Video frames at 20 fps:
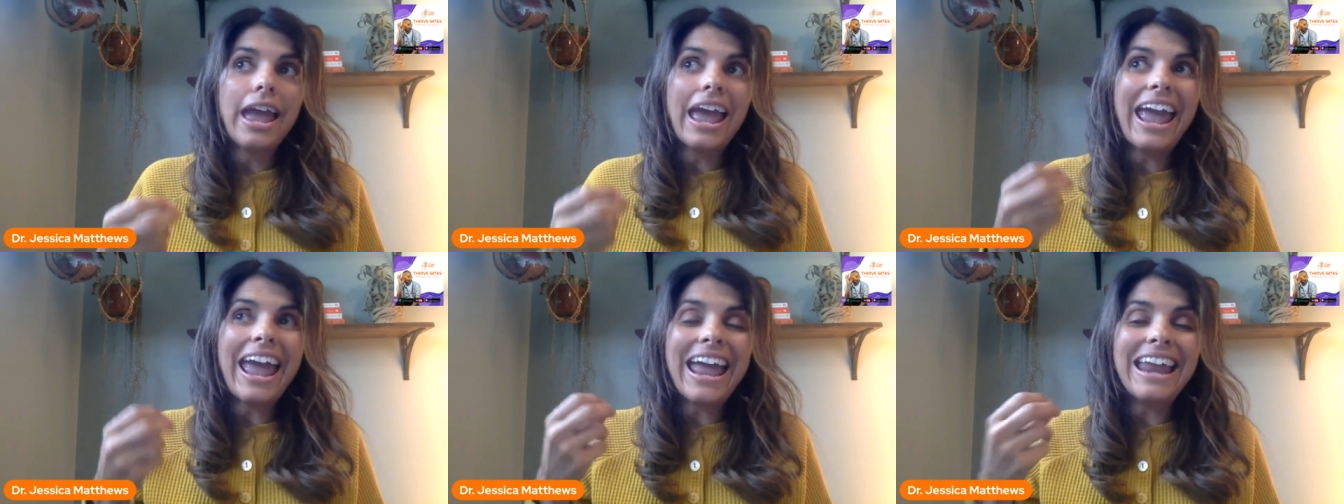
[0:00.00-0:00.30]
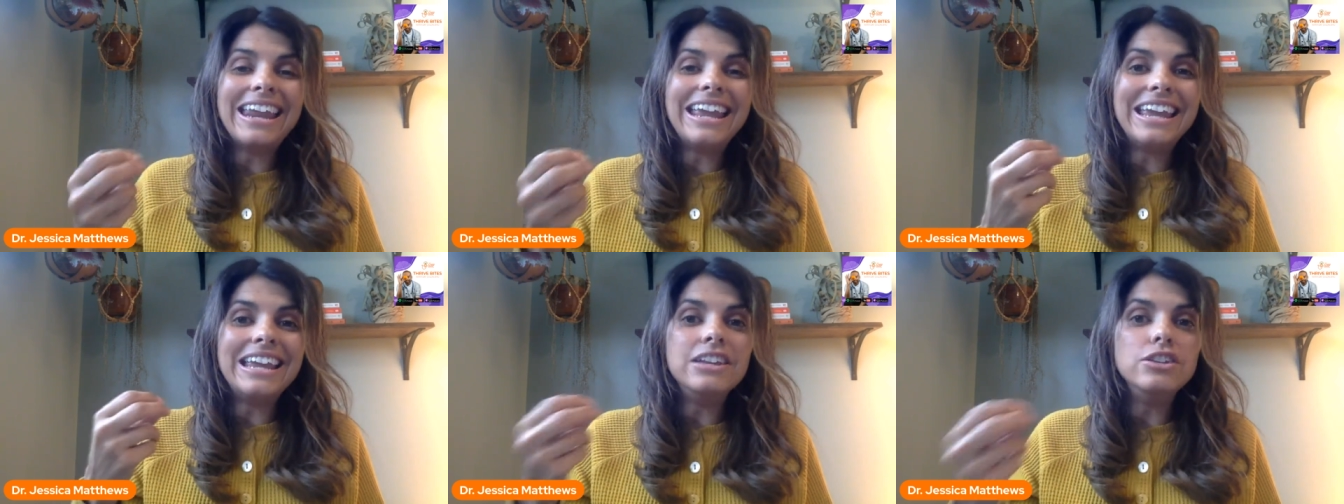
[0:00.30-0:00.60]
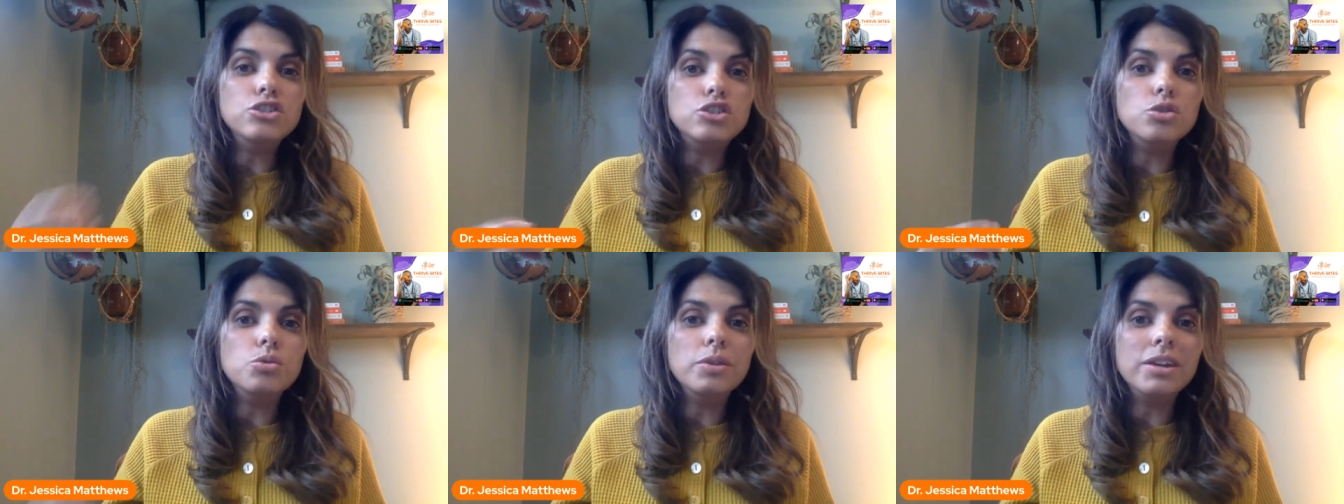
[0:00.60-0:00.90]
And in
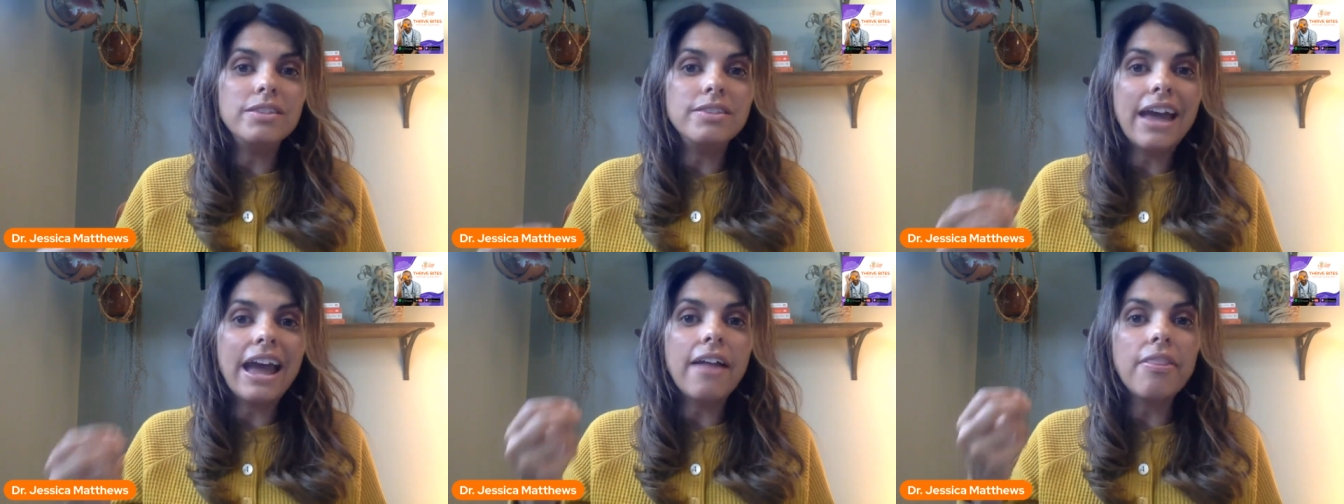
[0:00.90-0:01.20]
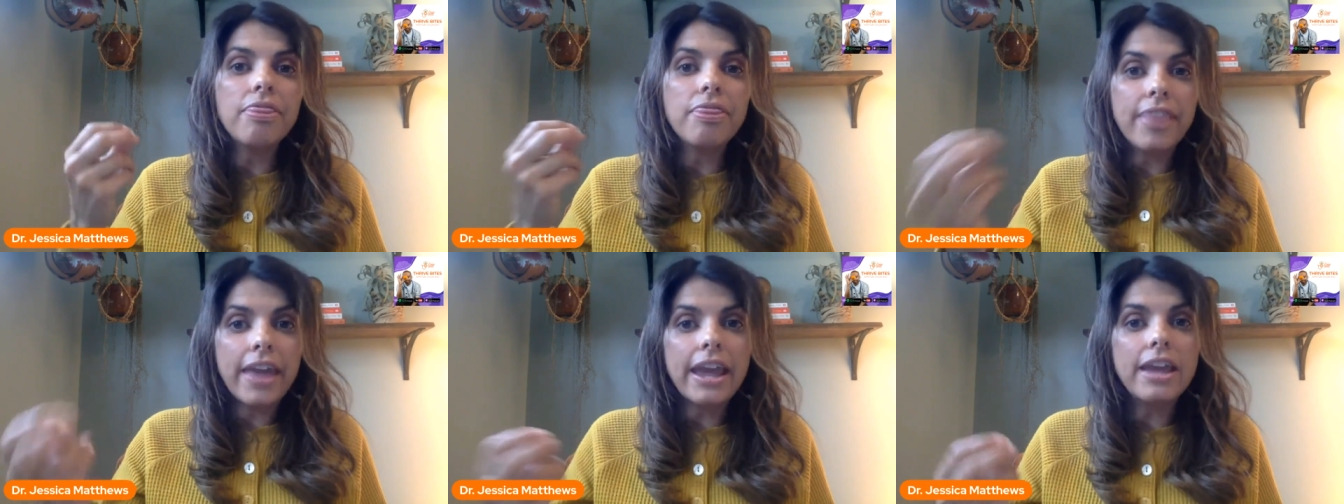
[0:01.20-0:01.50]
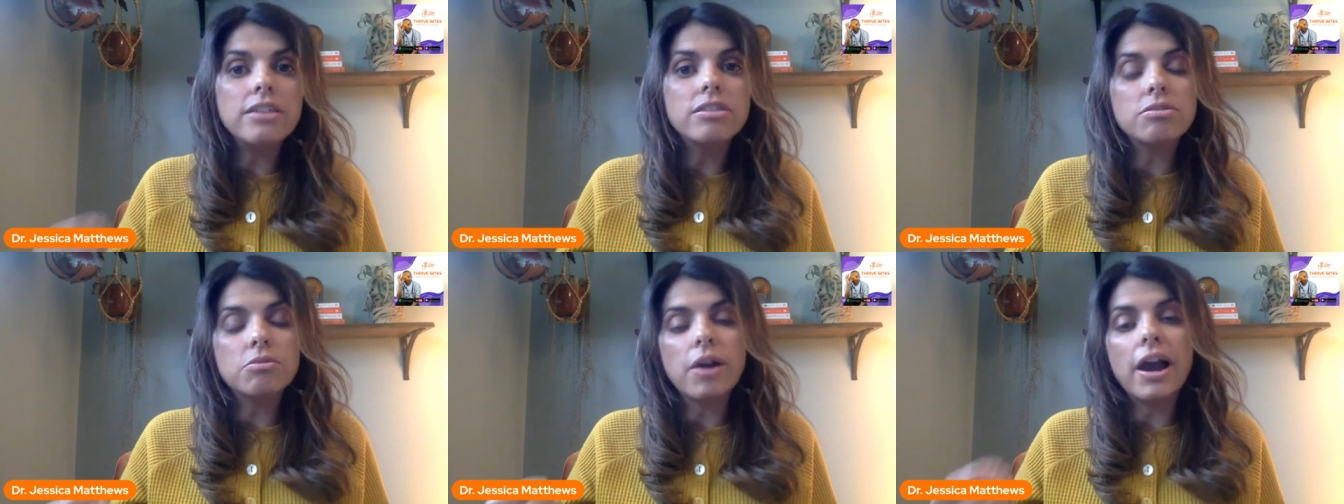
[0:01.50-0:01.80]
doing that,
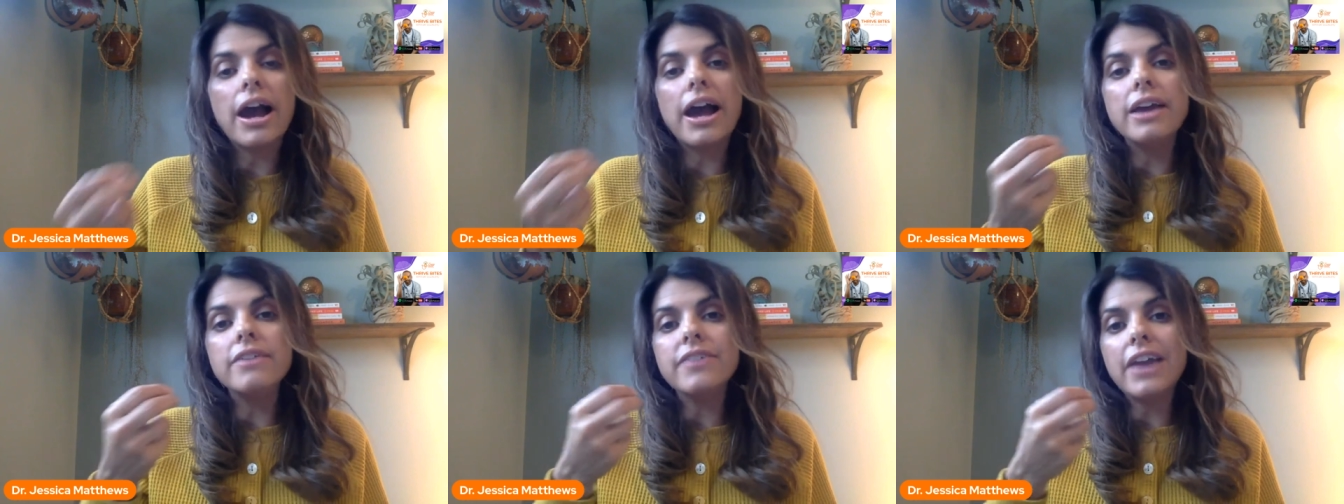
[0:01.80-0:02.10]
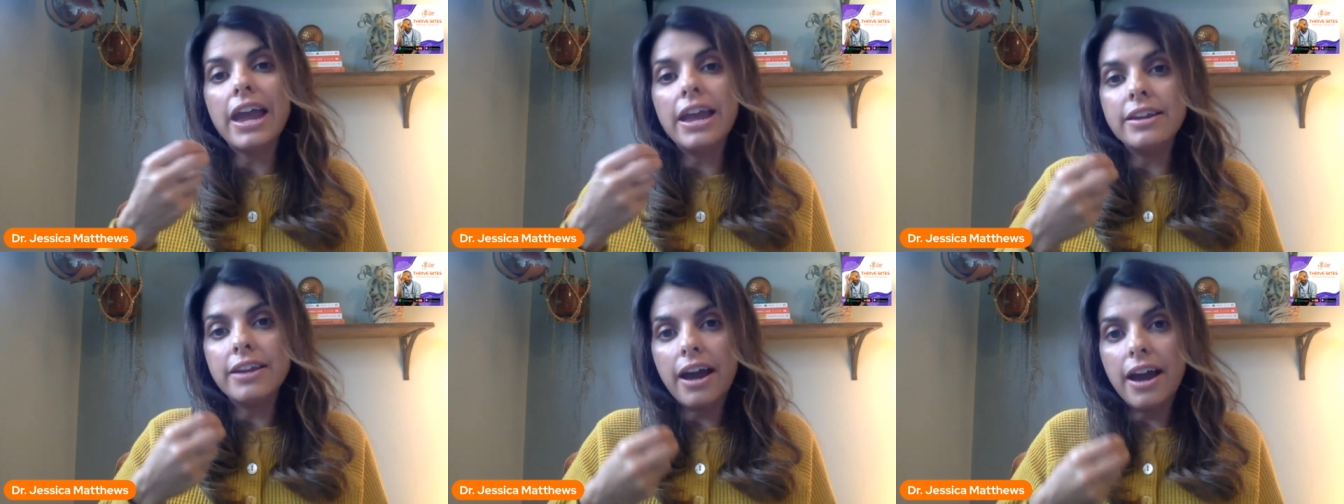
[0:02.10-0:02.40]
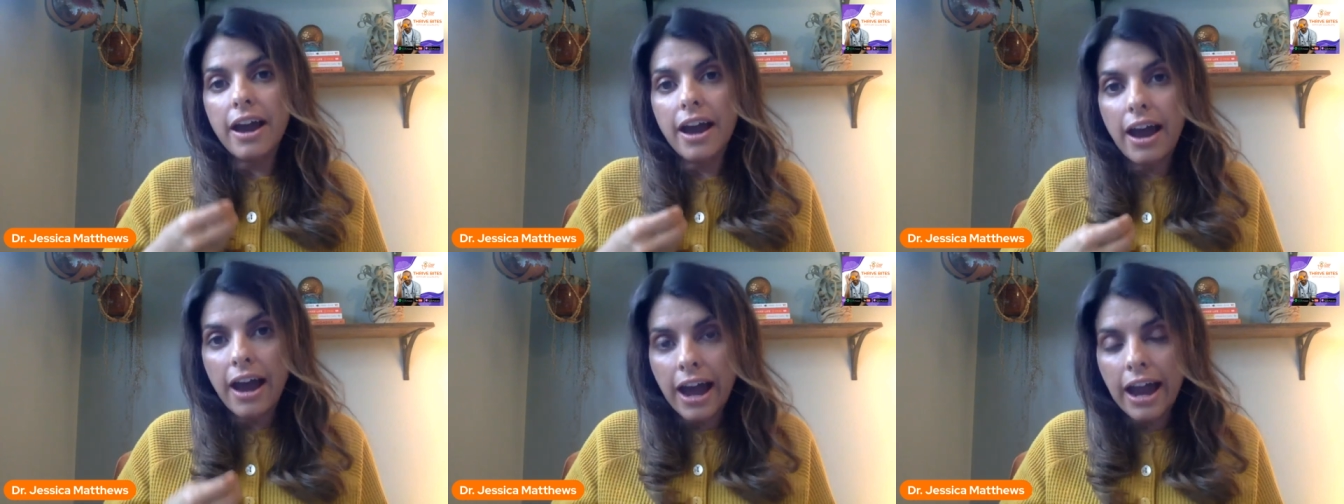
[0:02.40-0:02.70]
they thrive and
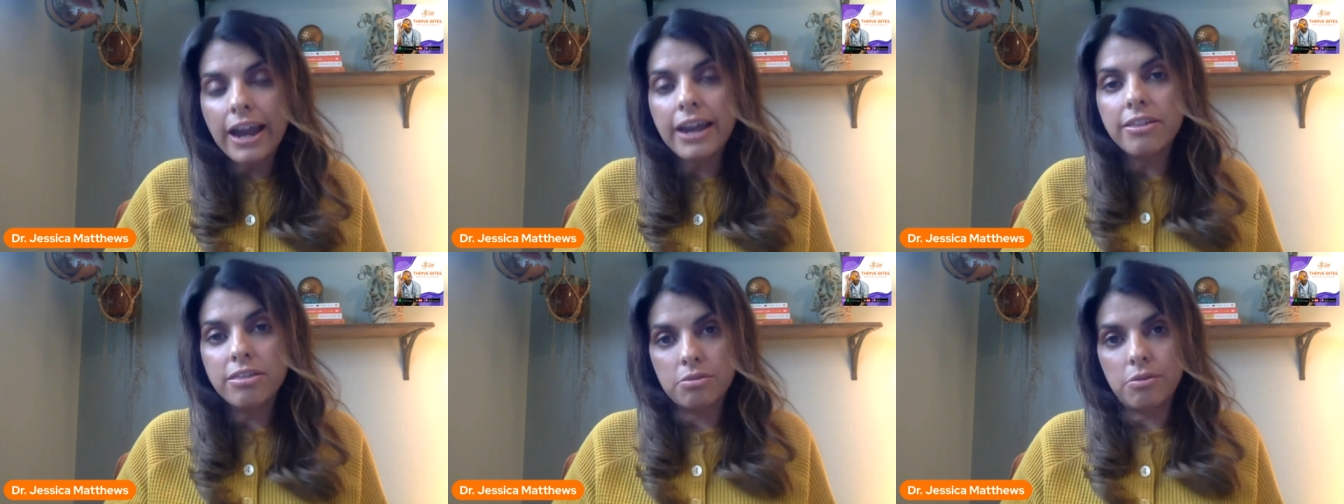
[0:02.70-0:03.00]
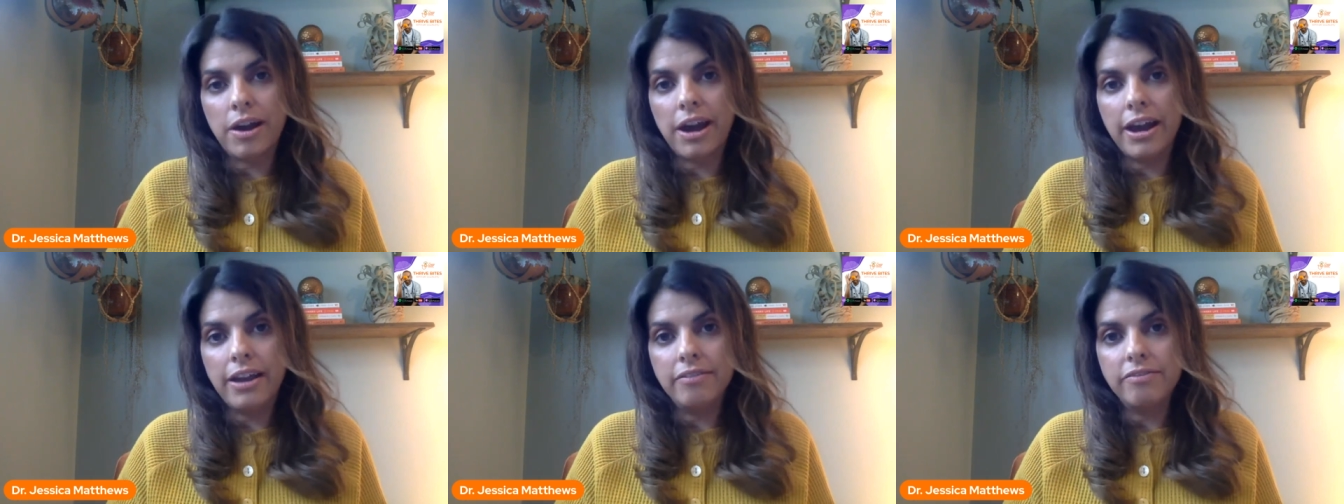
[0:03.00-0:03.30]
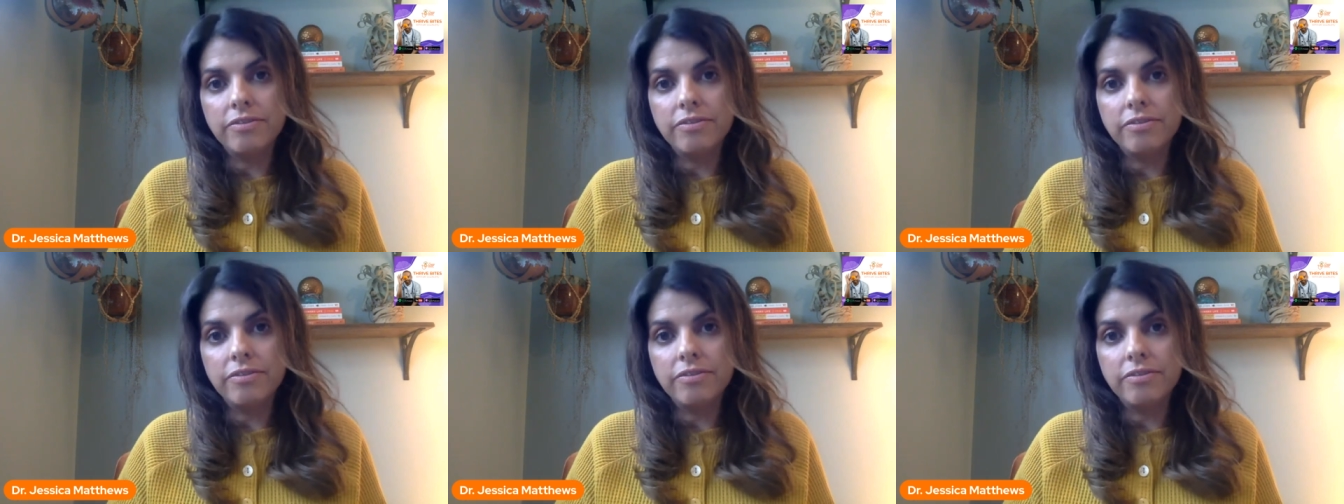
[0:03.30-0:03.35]
I thrive.